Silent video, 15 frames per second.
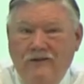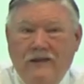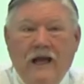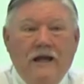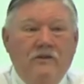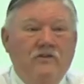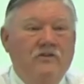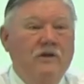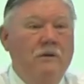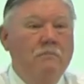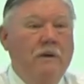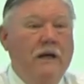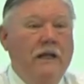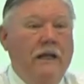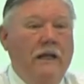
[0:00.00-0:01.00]
That's
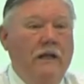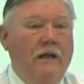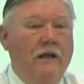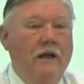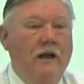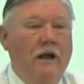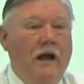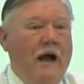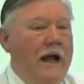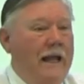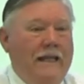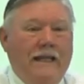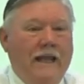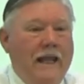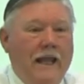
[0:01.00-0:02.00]
somebody
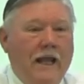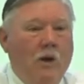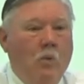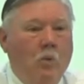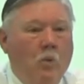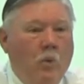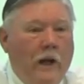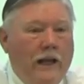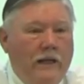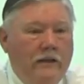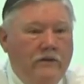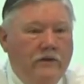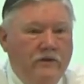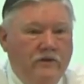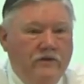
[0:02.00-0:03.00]
I can't
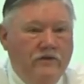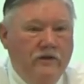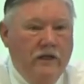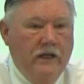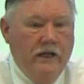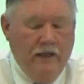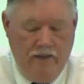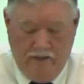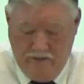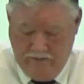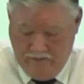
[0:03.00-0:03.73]
wait to see.